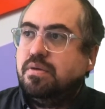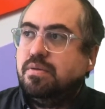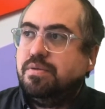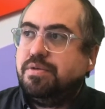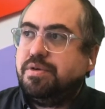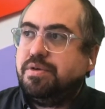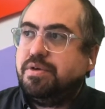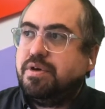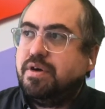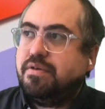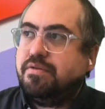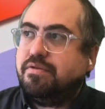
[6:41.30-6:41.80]
when
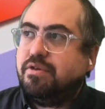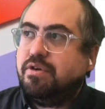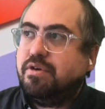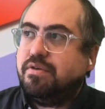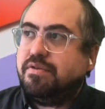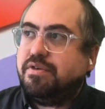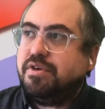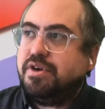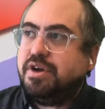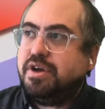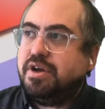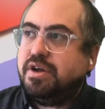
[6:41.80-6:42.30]
you hover
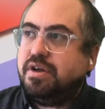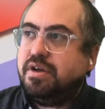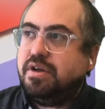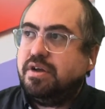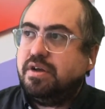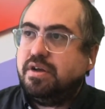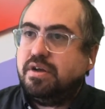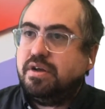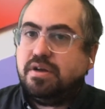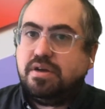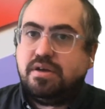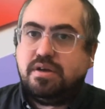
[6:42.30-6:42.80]
over it,
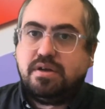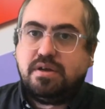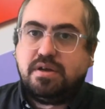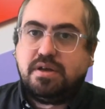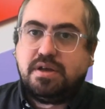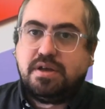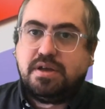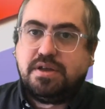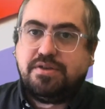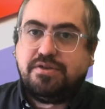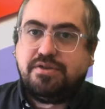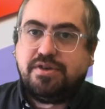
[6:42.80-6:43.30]

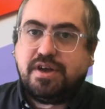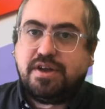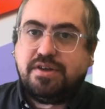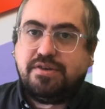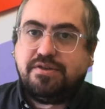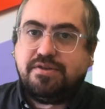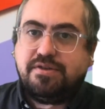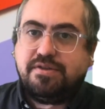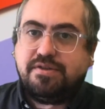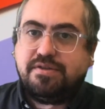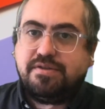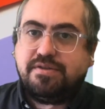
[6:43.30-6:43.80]
it
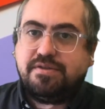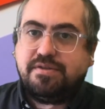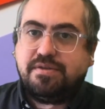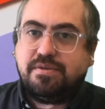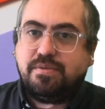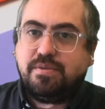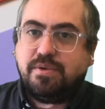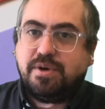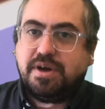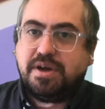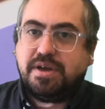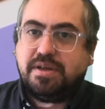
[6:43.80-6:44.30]
changes to
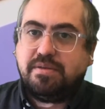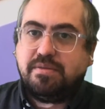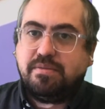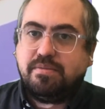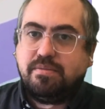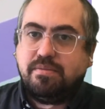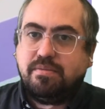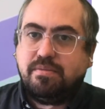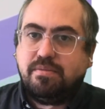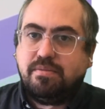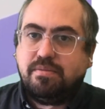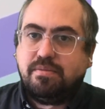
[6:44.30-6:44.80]
white
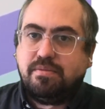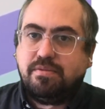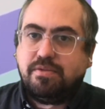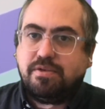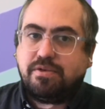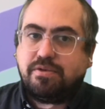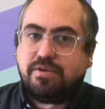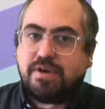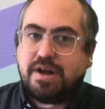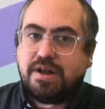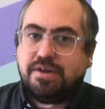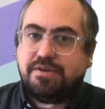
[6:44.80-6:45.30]

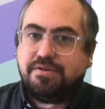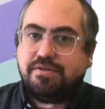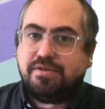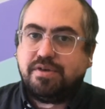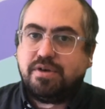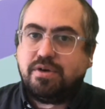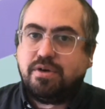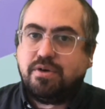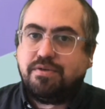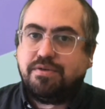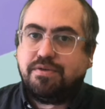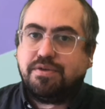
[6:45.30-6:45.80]

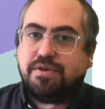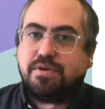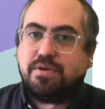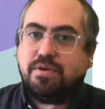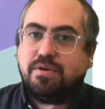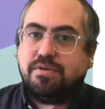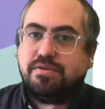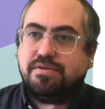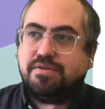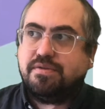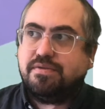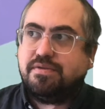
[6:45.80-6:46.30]
gradually over the
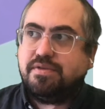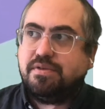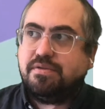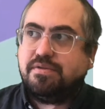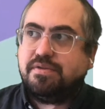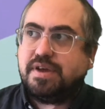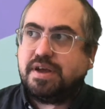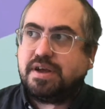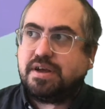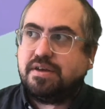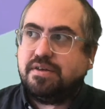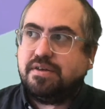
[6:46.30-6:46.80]
course of 2
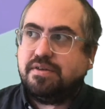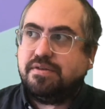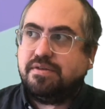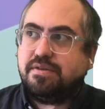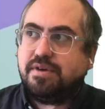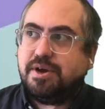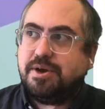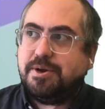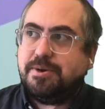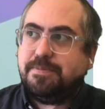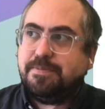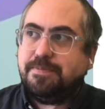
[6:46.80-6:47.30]
seconds,
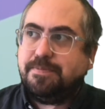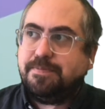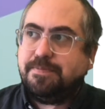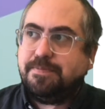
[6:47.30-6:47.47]
right?